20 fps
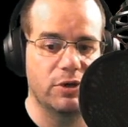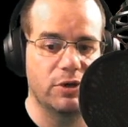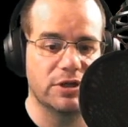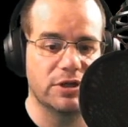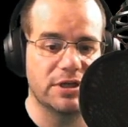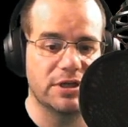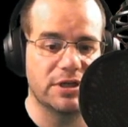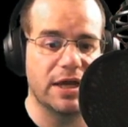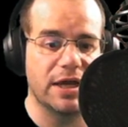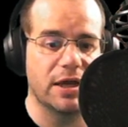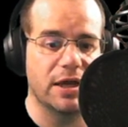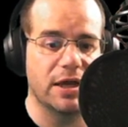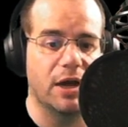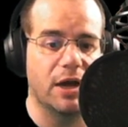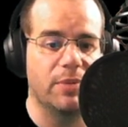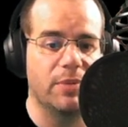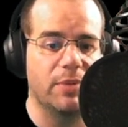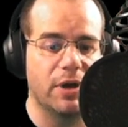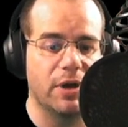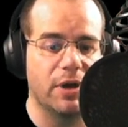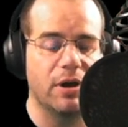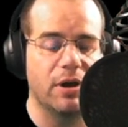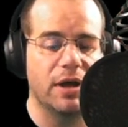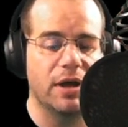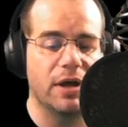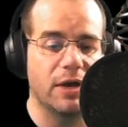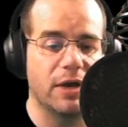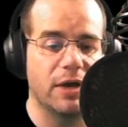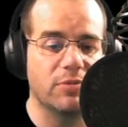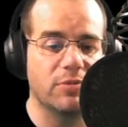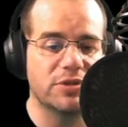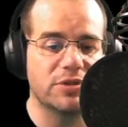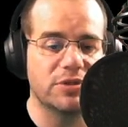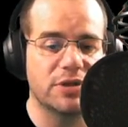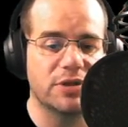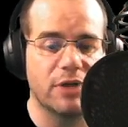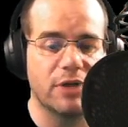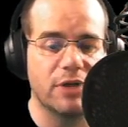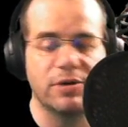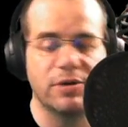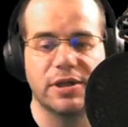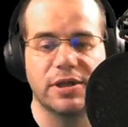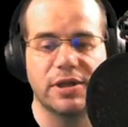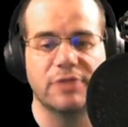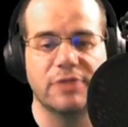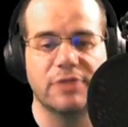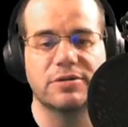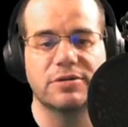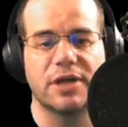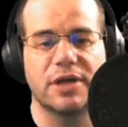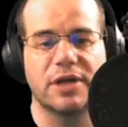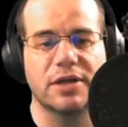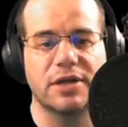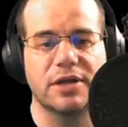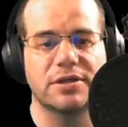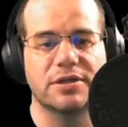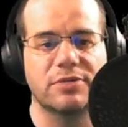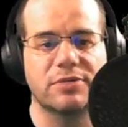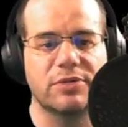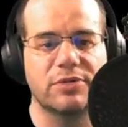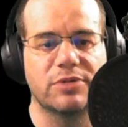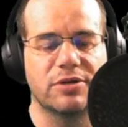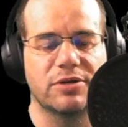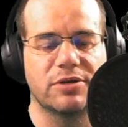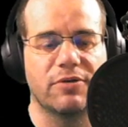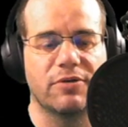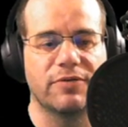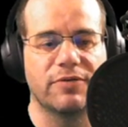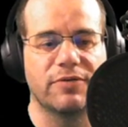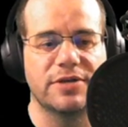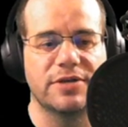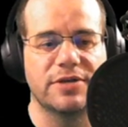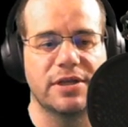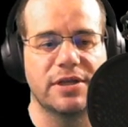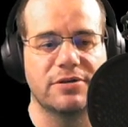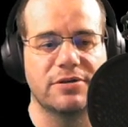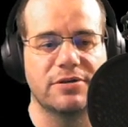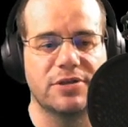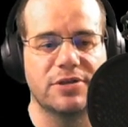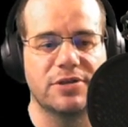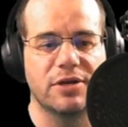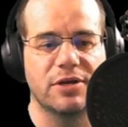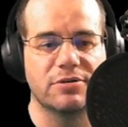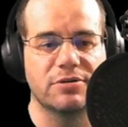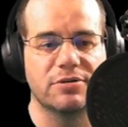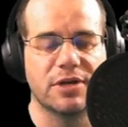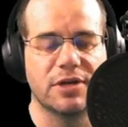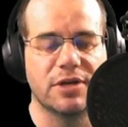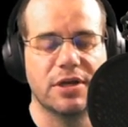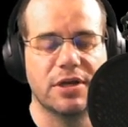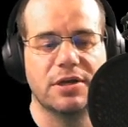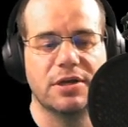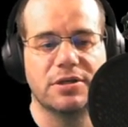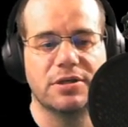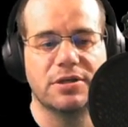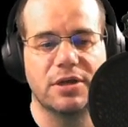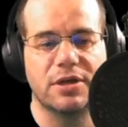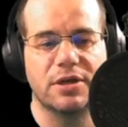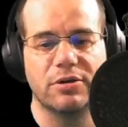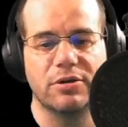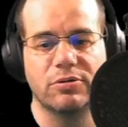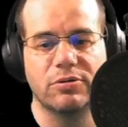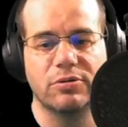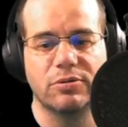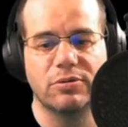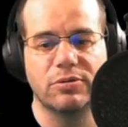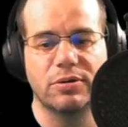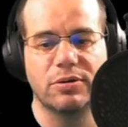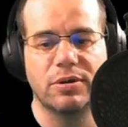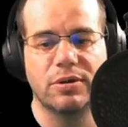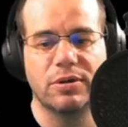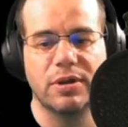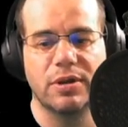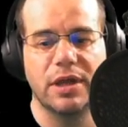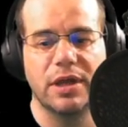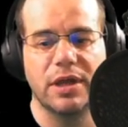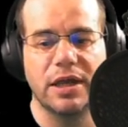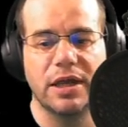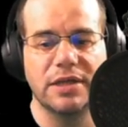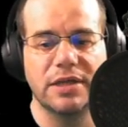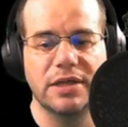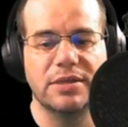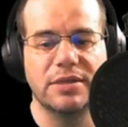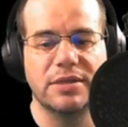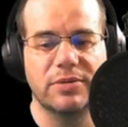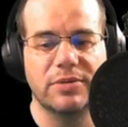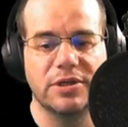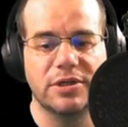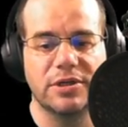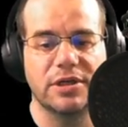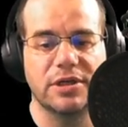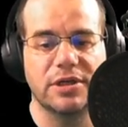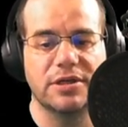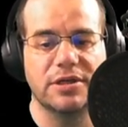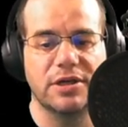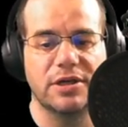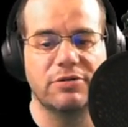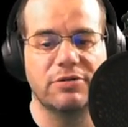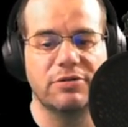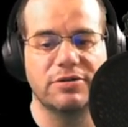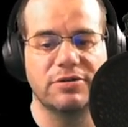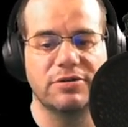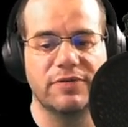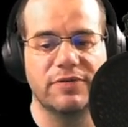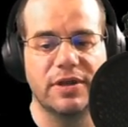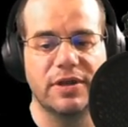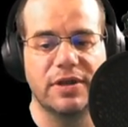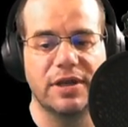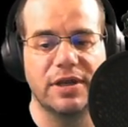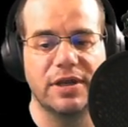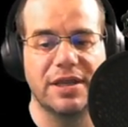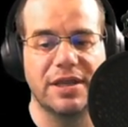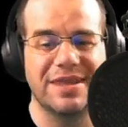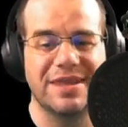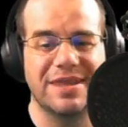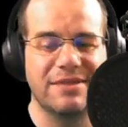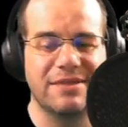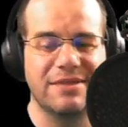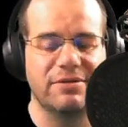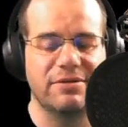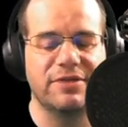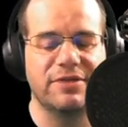attack up helps only those colours with obviously those tiles. So it is something to consider, is the fact that in theory